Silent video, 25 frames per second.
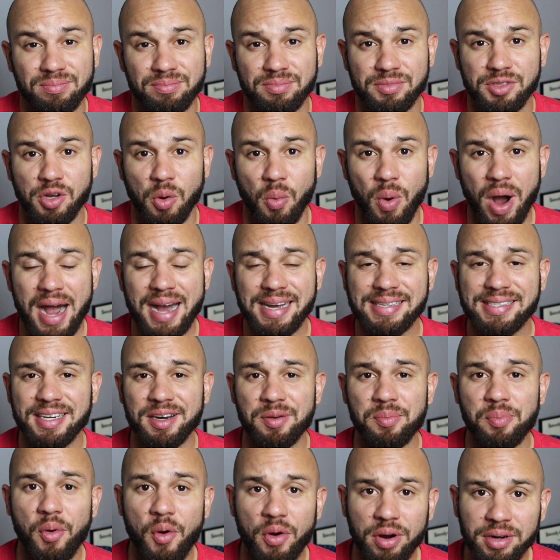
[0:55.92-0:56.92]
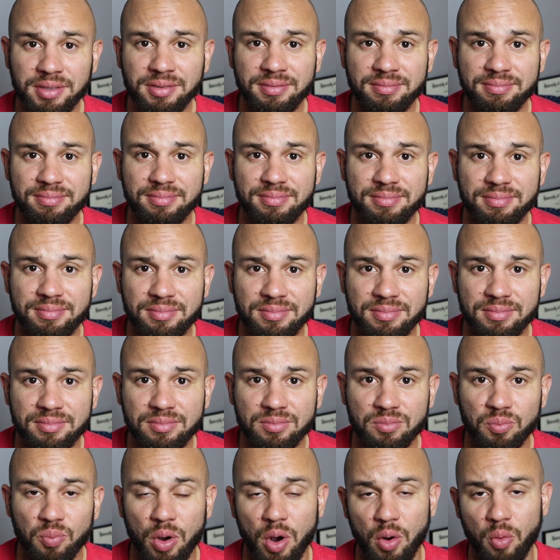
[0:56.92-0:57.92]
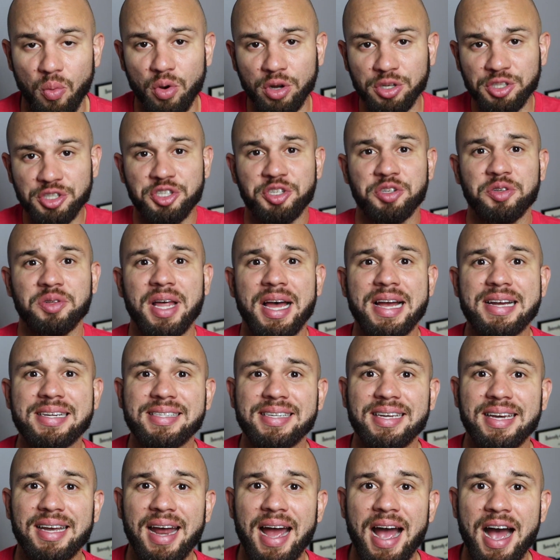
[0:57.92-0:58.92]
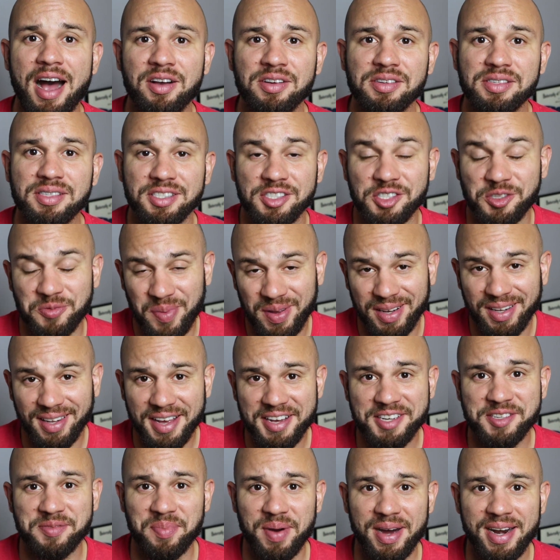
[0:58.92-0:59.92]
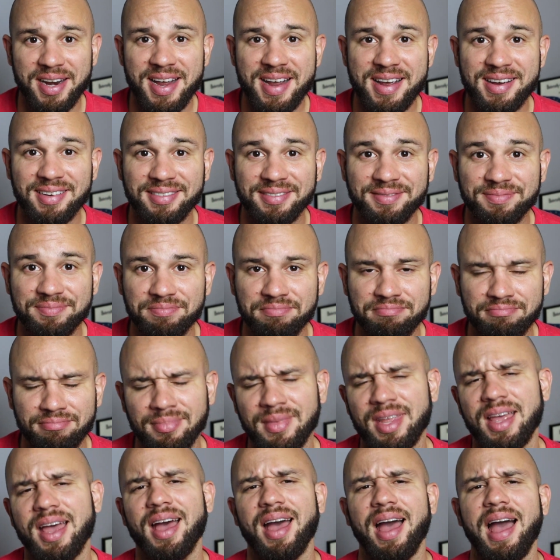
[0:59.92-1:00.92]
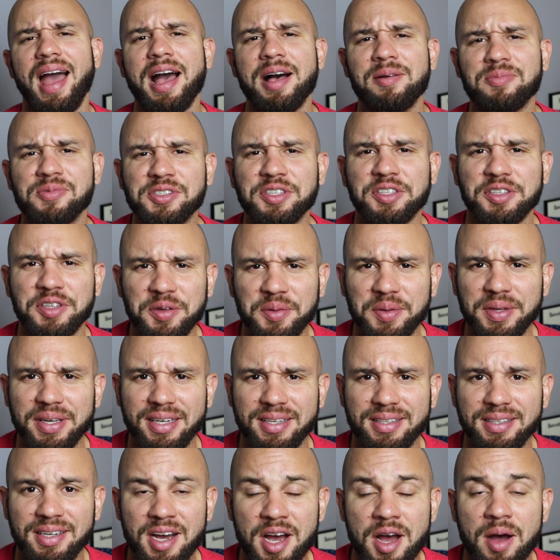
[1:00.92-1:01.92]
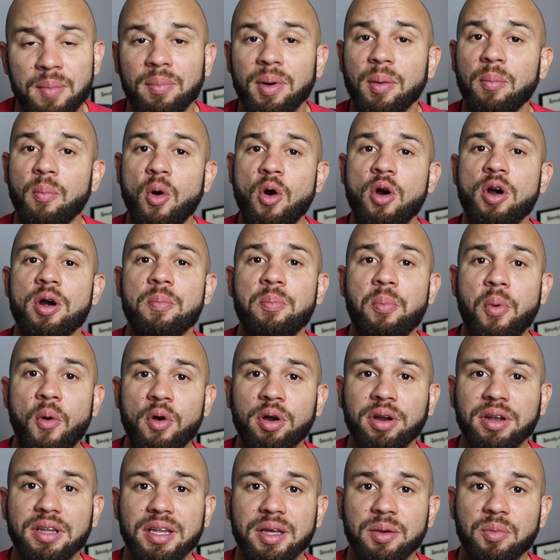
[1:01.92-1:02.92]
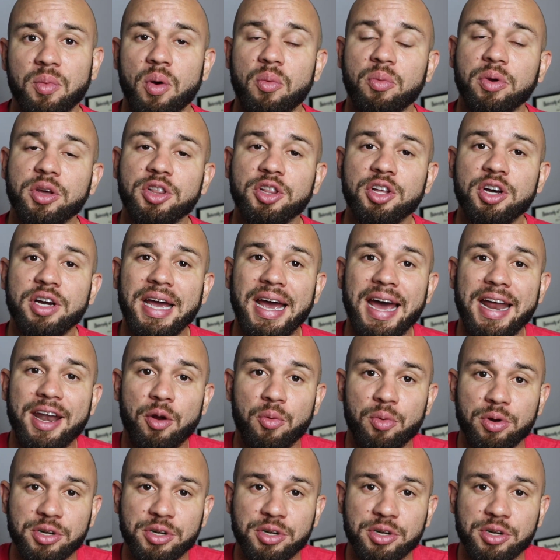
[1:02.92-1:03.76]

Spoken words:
So why is it important? Well, wouldn't you like to get a house and spend less money? Absolutely. But more importantly, when we look at a